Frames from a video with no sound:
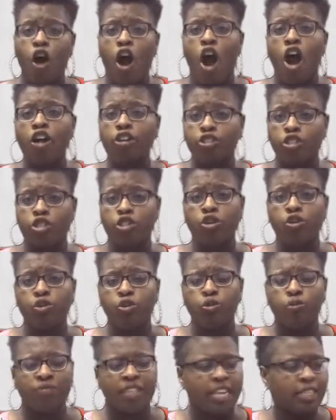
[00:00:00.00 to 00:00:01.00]
our
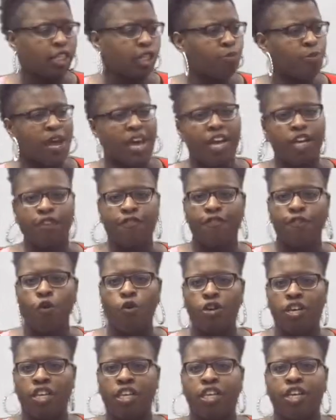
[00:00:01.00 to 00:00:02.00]
school that spanned
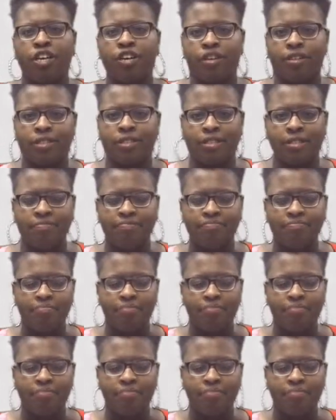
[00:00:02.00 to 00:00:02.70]
40 years.